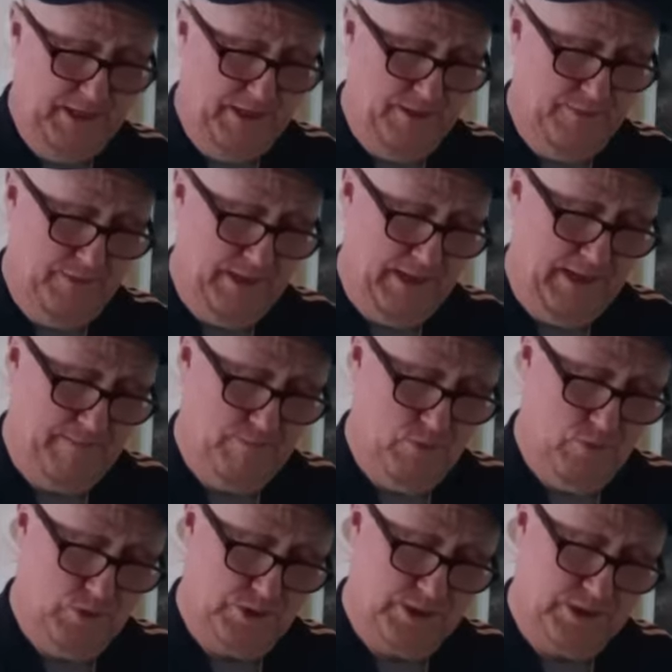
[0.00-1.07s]
down there,
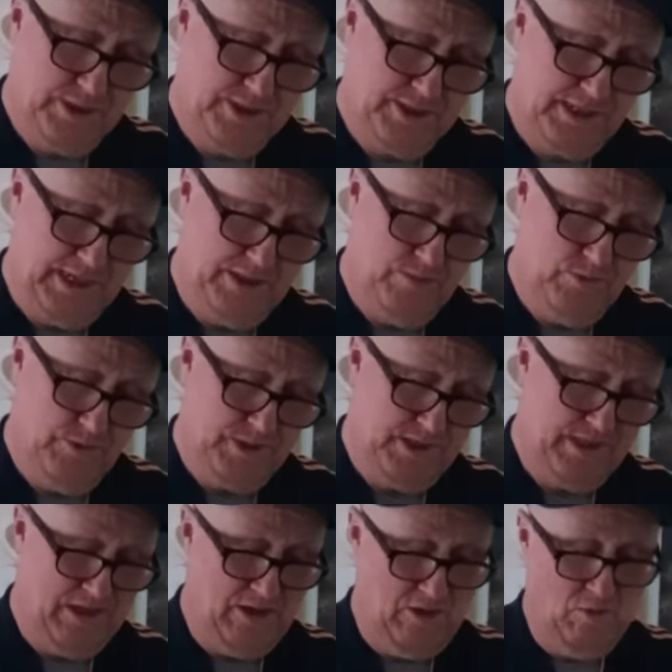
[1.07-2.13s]
musk, sandalwood,
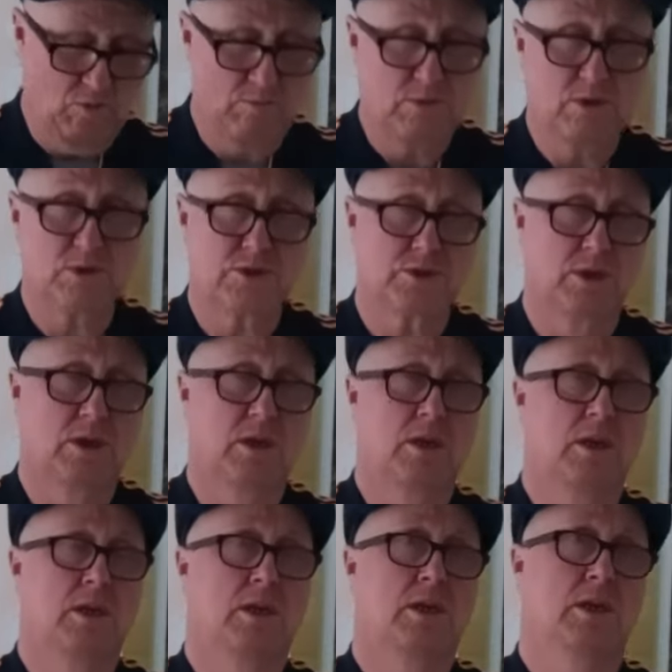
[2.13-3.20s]
and oak moss.
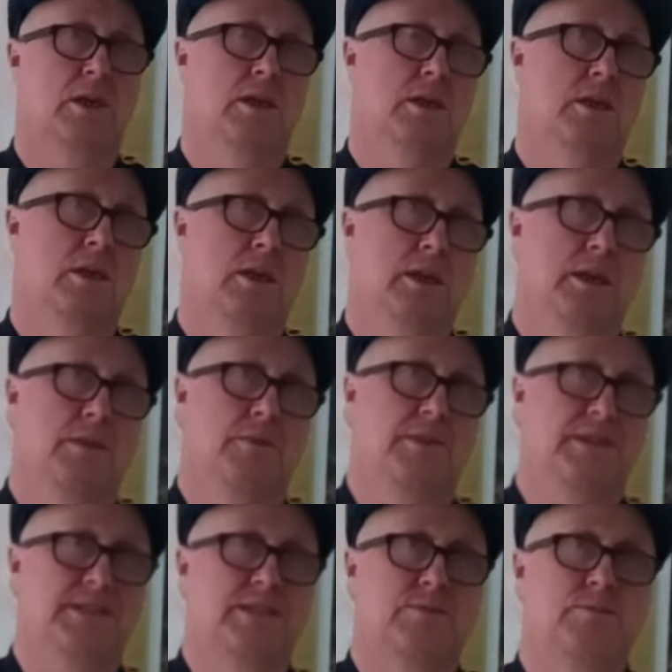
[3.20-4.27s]

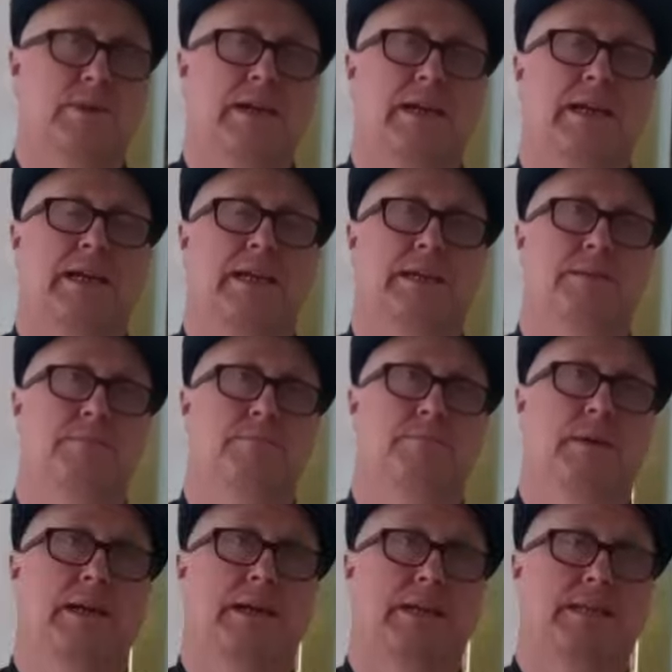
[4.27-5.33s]
This is where it
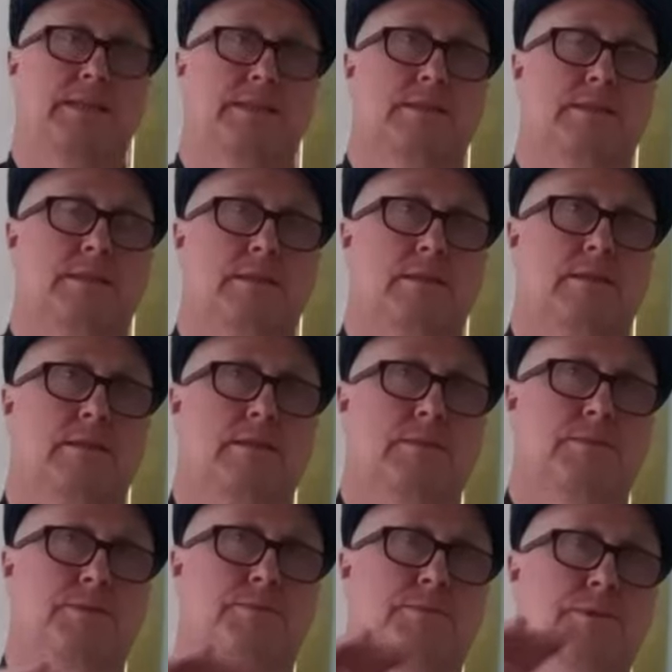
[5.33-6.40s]
makes
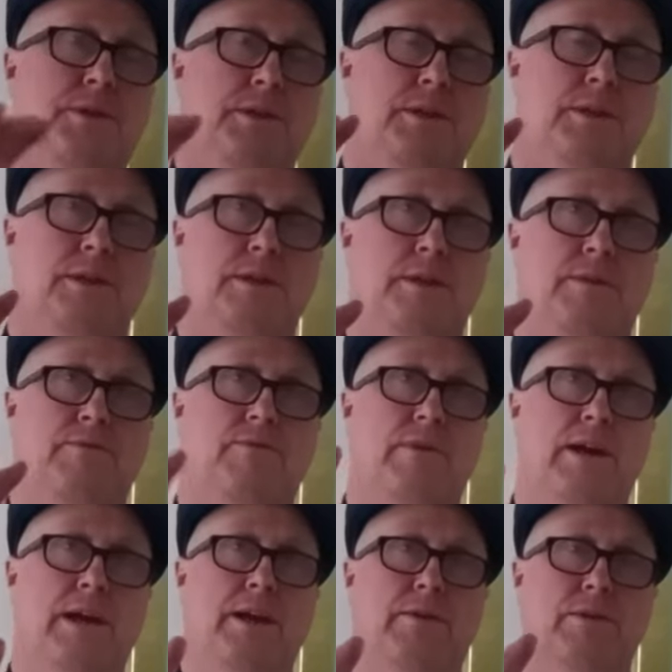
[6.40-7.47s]
the
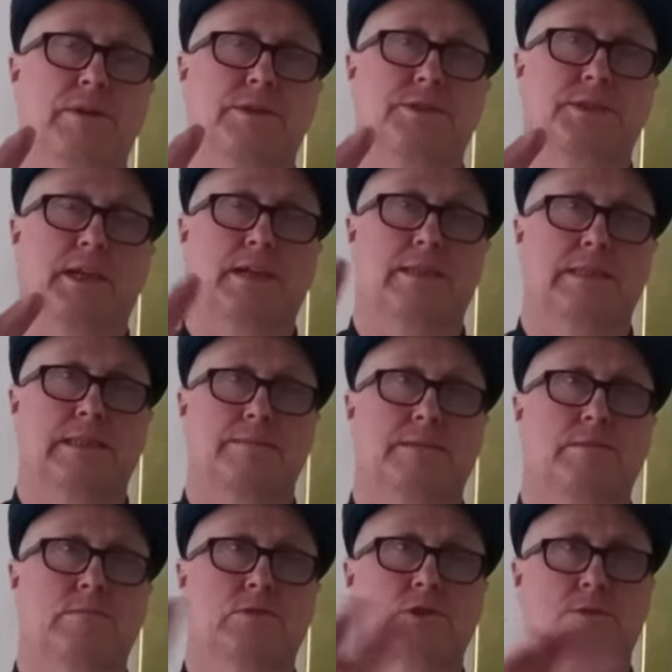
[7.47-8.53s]
fragrance
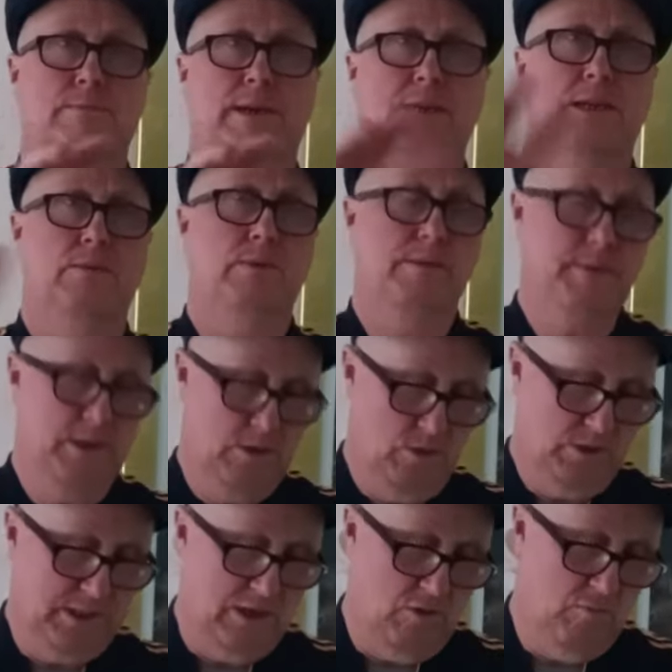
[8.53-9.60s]
acceptable to men and women
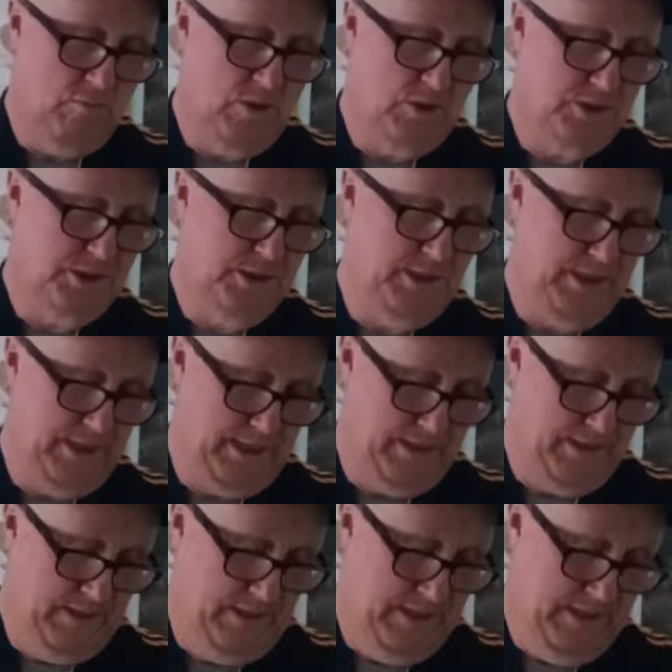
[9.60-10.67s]
because oak moss in there
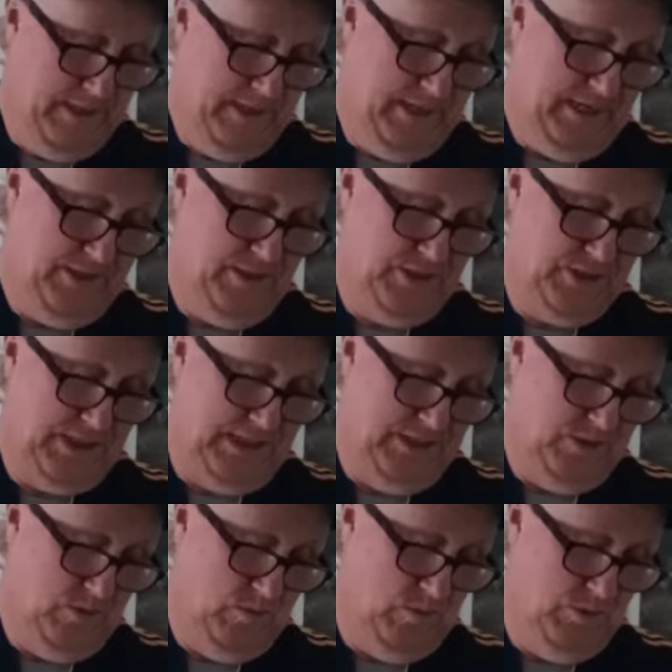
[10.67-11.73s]
and the
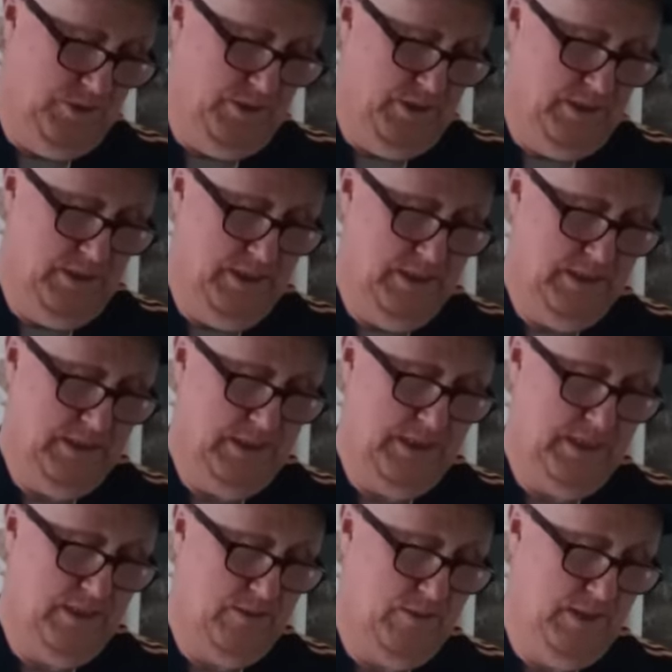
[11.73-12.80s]
sandalwood, you
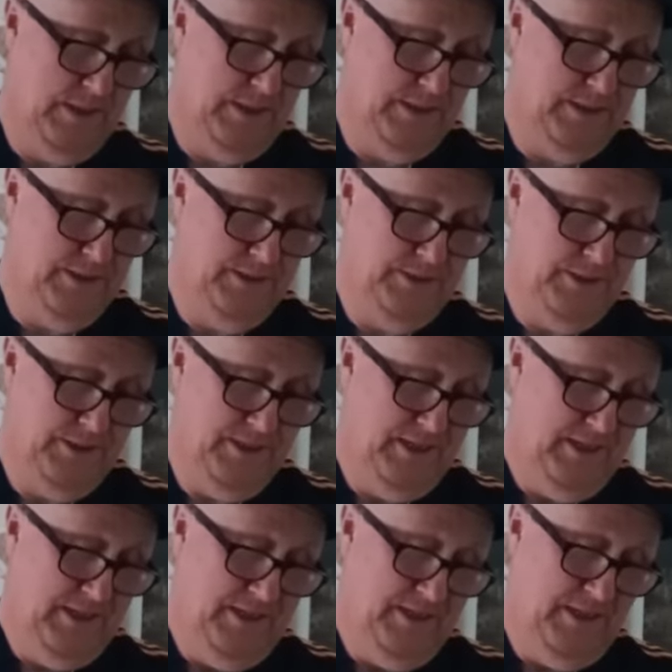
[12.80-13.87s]
know, and
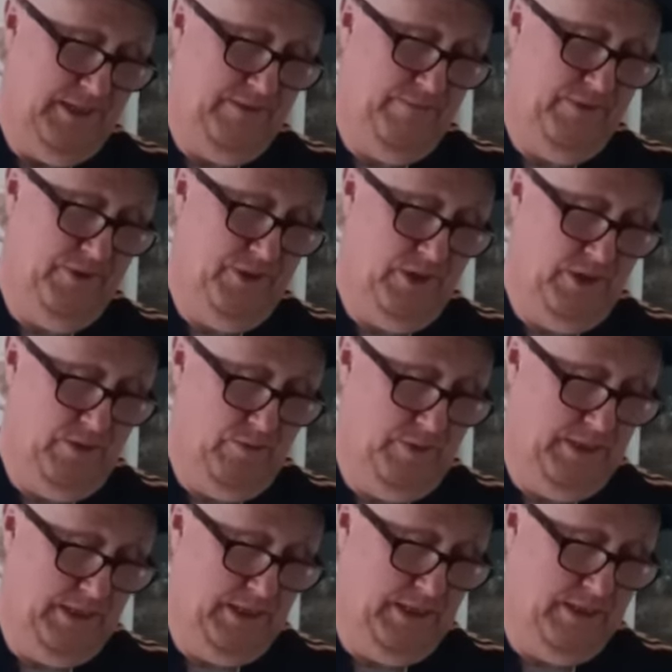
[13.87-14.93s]
even the oud
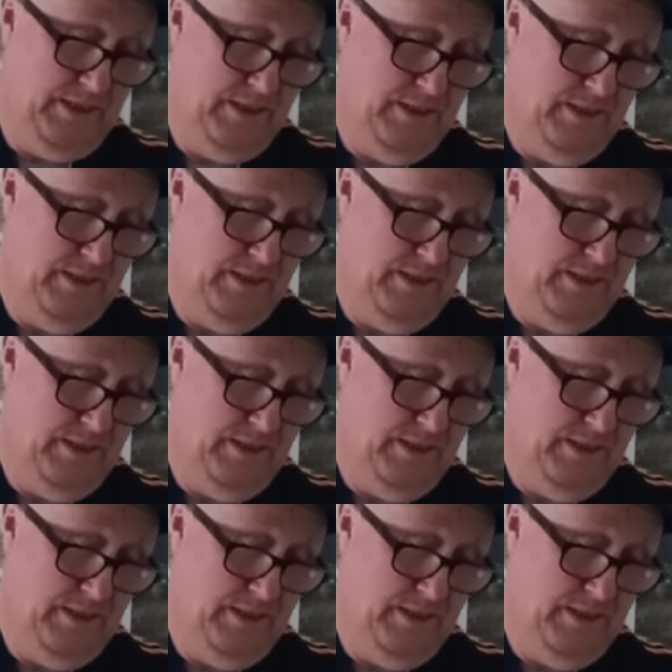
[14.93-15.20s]
in it,